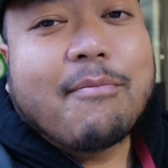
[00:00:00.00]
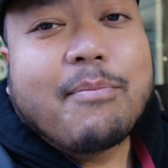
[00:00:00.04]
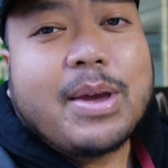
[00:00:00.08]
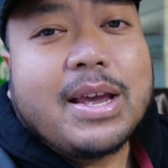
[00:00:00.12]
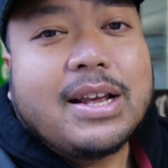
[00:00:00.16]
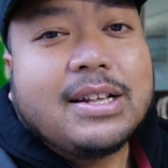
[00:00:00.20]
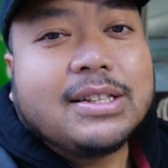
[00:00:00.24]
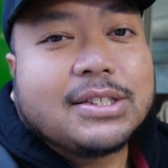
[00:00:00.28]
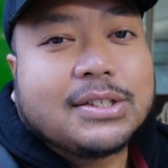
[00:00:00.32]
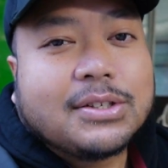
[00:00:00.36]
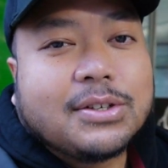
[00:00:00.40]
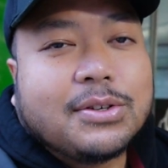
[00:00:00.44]
I've
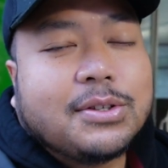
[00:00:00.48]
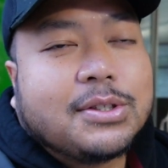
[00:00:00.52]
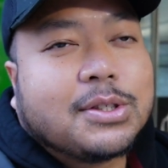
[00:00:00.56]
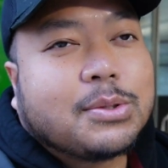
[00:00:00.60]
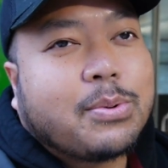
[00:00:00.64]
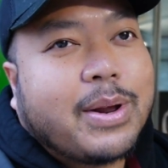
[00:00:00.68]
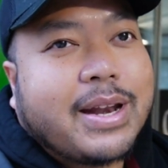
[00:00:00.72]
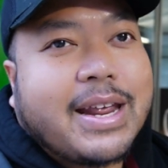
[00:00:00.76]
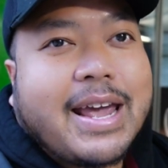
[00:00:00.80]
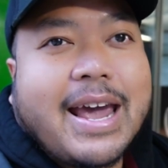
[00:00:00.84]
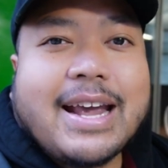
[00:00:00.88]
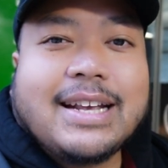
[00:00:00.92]
been to
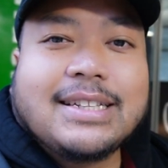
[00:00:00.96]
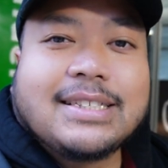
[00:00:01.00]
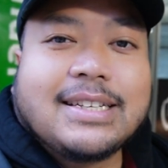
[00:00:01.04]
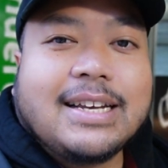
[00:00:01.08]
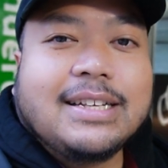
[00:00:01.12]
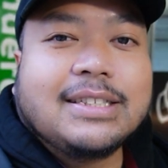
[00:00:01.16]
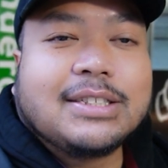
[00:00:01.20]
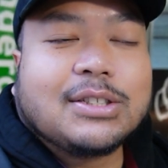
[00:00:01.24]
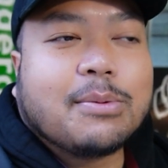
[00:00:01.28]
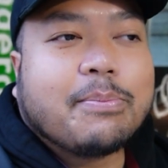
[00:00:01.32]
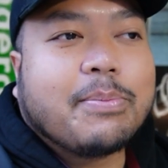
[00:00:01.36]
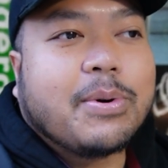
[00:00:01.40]

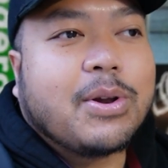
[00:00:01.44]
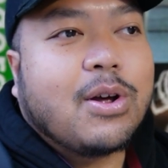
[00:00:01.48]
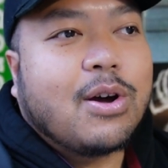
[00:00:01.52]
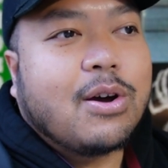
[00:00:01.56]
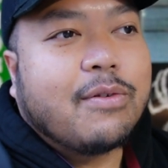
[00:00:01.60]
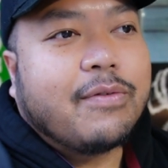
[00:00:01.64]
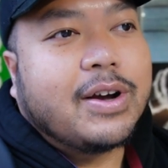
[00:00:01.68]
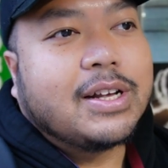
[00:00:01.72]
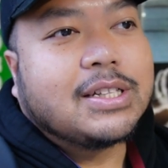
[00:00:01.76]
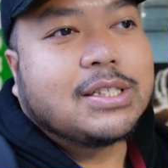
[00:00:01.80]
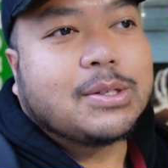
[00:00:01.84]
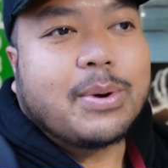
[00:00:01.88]
2018
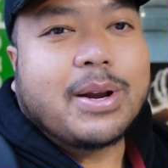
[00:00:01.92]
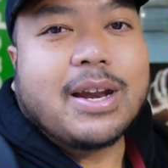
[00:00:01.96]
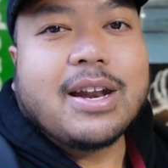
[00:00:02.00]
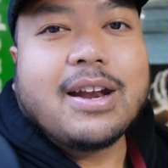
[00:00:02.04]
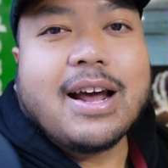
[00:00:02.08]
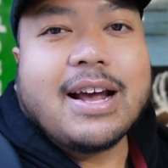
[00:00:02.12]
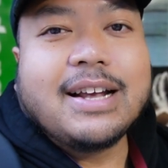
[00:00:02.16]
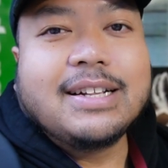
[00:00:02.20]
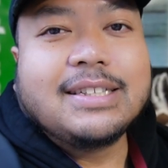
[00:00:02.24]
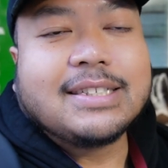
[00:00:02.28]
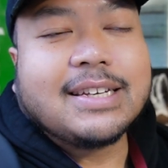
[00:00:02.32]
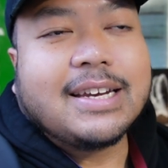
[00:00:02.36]
Supanova,
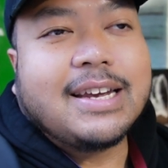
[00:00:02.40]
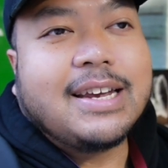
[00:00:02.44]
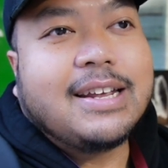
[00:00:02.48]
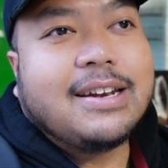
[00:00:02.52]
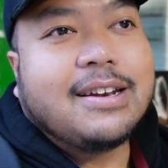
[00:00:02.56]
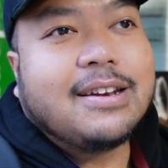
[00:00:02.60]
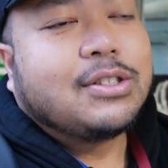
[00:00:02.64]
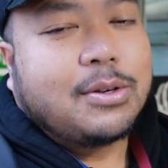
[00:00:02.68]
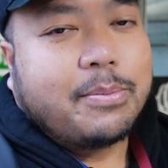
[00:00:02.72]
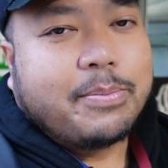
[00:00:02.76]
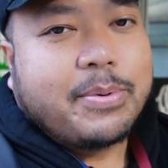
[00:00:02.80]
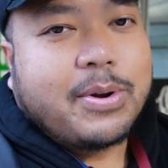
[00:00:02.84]

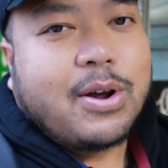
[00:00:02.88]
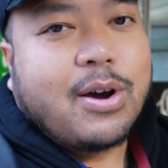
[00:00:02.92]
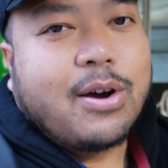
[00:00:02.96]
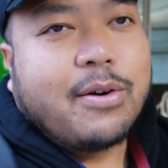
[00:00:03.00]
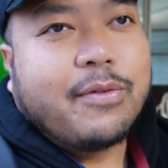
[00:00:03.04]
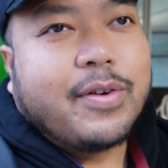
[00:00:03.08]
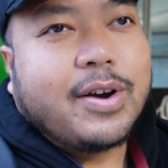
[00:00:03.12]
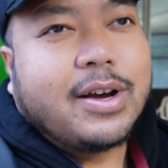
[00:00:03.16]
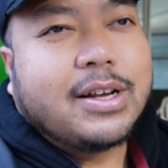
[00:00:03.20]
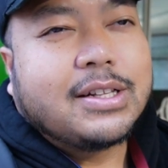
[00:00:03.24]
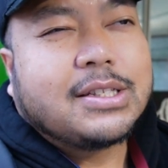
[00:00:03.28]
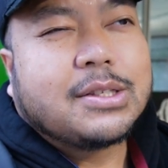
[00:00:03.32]
2019
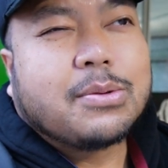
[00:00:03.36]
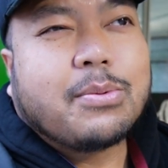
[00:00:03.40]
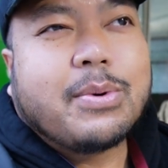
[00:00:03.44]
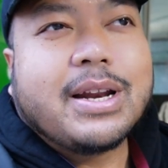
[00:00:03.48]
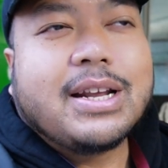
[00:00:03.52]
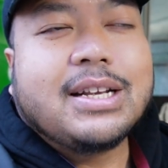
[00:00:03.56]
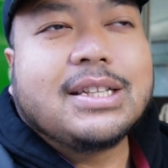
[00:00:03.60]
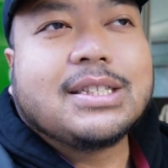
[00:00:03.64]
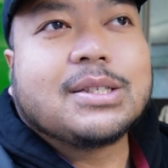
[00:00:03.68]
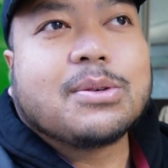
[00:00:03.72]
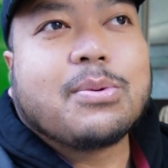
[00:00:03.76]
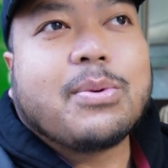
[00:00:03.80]
Supanova,
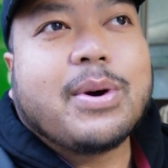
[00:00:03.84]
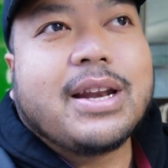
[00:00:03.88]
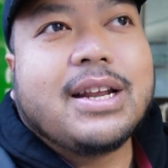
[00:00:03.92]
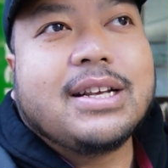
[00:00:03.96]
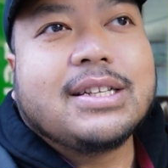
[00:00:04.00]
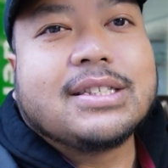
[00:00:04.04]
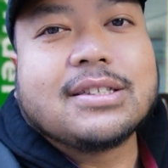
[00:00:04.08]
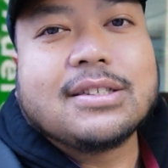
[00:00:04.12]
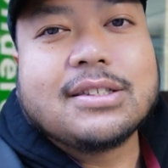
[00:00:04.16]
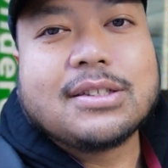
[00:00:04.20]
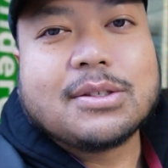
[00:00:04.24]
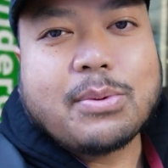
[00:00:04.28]

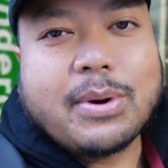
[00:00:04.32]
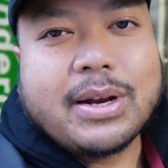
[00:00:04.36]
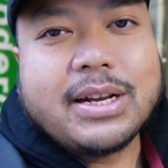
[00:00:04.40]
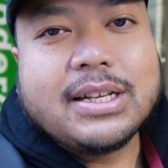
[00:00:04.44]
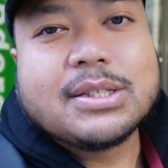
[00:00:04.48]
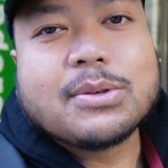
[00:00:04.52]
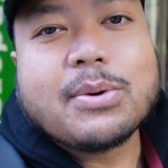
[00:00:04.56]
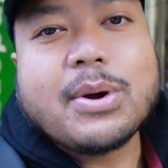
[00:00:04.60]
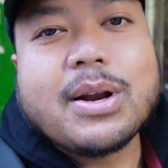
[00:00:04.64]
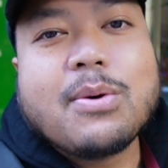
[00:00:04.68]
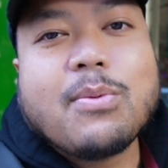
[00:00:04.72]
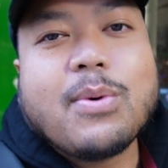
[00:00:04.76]
2020 to
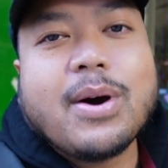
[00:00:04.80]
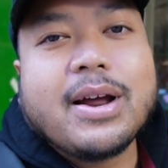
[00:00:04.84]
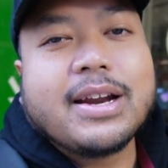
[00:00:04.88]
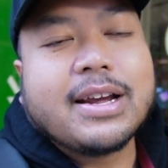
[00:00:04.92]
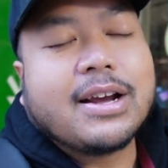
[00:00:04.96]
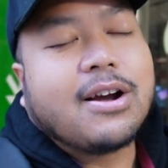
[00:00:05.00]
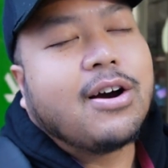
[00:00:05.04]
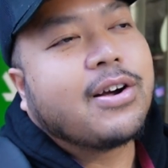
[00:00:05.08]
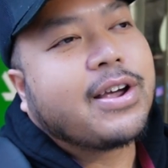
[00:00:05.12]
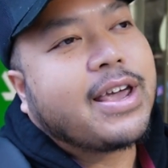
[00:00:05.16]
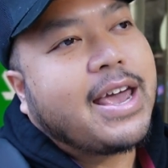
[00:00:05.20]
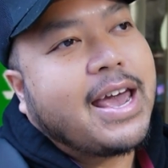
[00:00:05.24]
2021
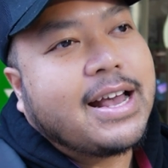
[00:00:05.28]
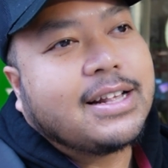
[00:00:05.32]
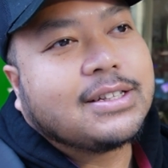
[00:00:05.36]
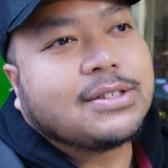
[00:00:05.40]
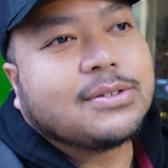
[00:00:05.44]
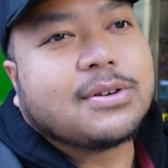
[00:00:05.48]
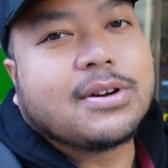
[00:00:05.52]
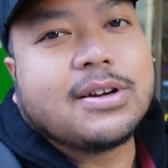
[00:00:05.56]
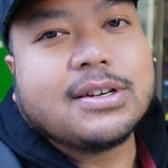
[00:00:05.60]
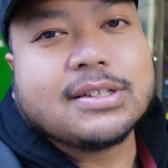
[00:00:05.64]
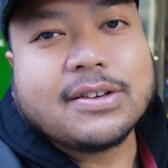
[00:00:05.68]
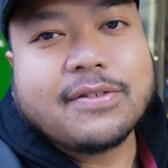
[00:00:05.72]
and got
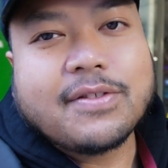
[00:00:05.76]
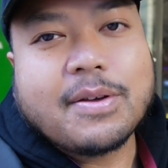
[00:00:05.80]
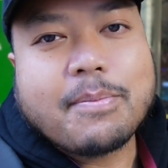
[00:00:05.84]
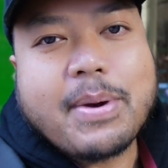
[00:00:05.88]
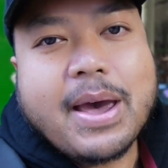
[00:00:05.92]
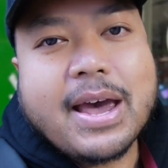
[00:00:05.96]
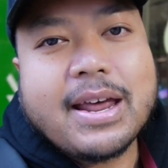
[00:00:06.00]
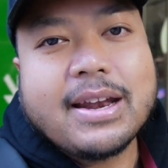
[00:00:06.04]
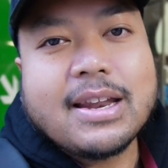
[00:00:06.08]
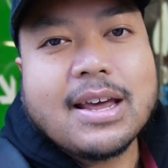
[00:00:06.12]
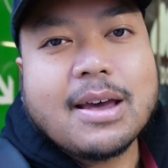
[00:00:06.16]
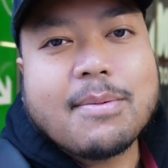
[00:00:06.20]
cancelled because of the
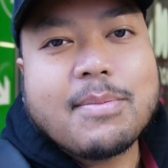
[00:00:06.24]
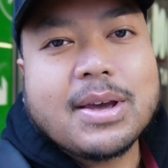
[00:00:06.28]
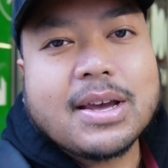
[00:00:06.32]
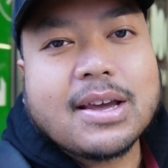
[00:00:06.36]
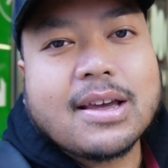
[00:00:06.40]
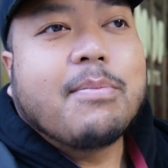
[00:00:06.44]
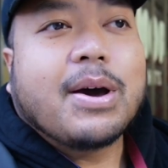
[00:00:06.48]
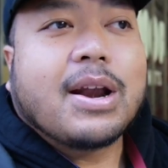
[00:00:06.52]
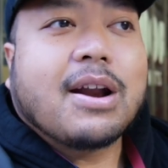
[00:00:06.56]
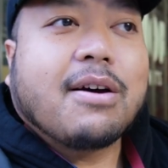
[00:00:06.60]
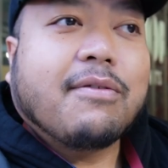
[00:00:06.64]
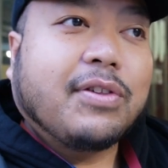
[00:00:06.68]
pandemic,
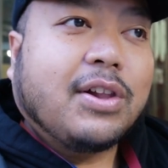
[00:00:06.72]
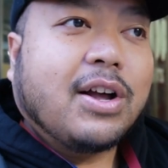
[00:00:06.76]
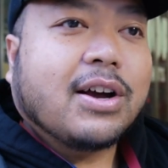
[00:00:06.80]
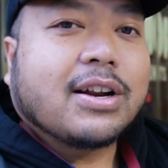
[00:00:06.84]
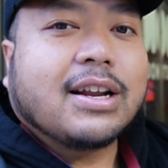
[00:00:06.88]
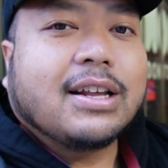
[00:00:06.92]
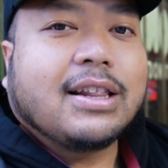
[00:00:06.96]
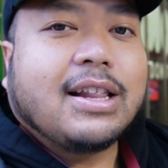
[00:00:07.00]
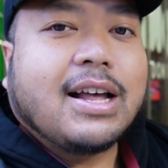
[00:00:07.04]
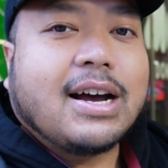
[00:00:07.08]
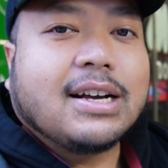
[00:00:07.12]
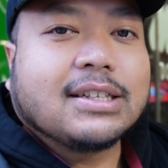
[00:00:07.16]
but I
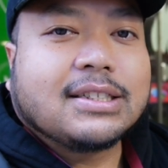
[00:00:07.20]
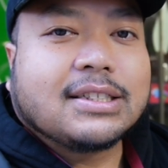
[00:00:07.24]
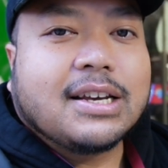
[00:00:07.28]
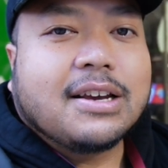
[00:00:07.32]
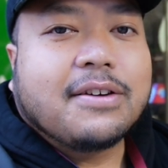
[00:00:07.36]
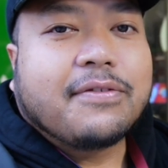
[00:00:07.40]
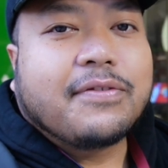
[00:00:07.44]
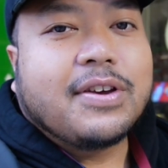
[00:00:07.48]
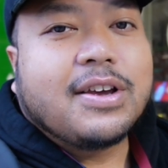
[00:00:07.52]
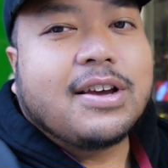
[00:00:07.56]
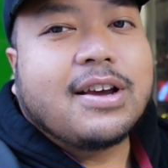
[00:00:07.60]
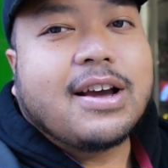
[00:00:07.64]
vlogged it last
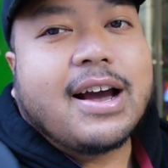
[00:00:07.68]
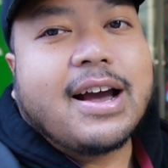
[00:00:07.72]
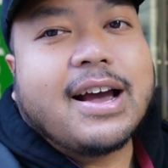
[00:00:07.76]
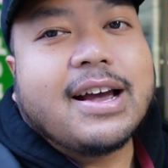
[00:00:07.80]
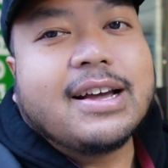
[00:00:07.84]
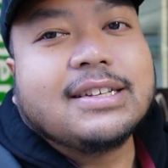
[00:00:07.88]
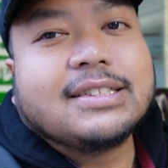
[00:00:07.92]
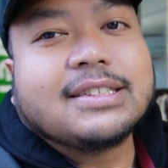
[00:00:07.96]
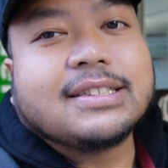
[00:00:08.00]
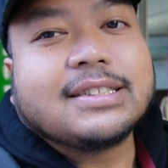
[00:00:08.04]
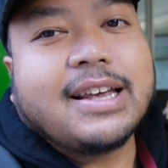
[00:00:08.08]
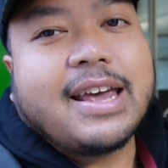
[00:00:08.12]
year for you
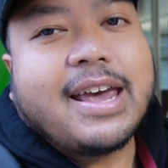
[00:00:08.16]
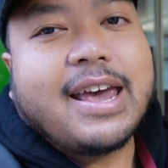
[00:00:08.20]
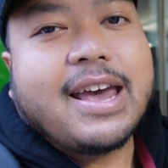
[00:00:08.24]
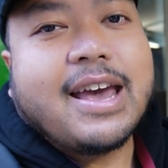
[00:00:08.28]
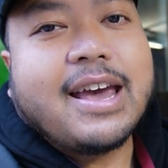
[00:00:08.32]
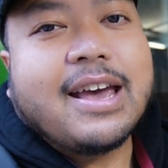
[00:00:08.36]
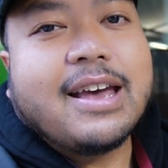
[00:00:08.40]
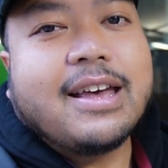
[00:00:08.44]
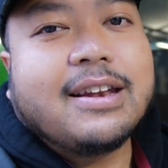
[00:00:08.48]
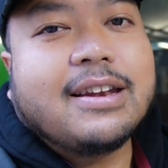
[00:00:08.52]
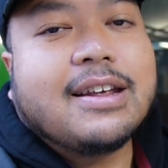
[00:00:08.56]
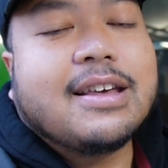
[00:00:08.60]
guys,
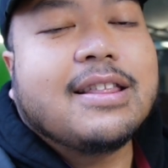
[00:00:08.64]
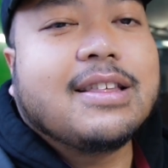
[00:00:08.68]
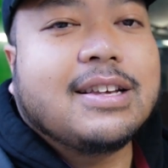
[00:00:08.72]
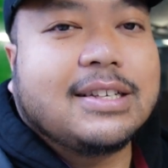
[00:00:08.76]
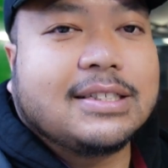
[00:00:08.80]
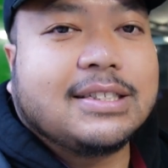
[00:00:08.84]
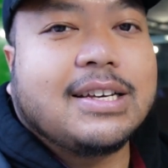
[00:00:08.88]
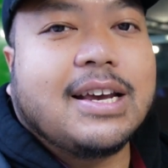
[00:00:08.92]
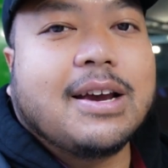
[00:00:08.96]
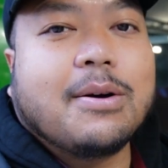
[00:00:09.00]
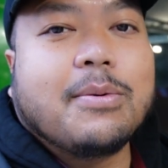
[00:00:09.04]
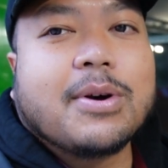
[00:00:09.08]
and
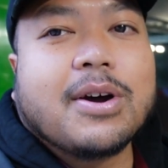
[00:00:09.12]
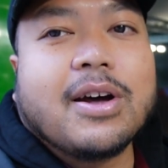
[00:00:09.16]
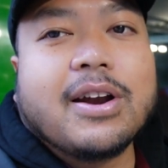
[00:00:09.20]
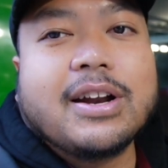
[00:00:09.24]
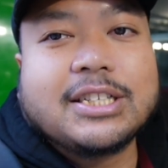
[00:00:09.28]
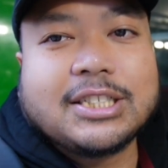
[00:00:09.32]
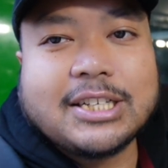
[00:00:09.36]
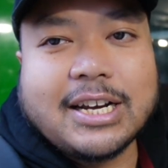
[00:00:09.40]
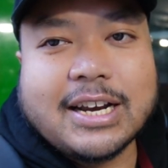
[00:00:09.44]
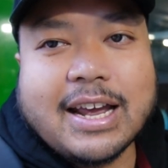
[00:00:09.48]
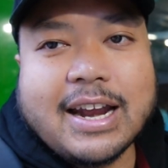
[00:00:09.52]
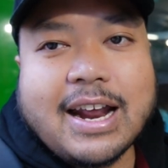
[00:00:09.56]
this year we're going
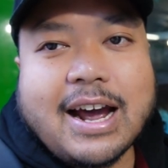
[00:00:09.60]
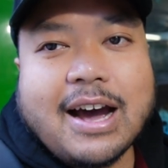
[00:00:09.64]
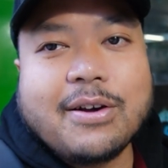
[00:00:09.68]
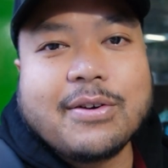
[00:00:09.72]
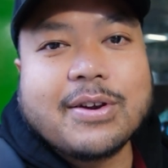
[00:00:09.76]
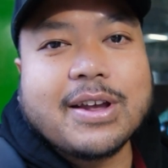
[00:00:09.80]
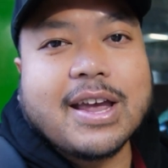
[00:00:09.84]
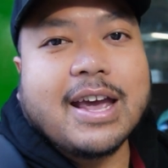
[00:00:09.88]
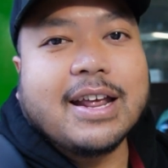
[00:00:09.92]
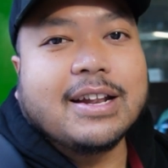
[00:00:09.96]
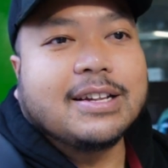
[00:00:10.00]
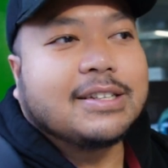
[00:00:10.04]
to check it
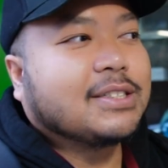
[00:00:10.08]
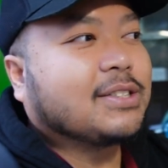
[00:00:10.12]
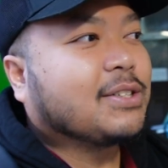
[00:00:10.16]
out again.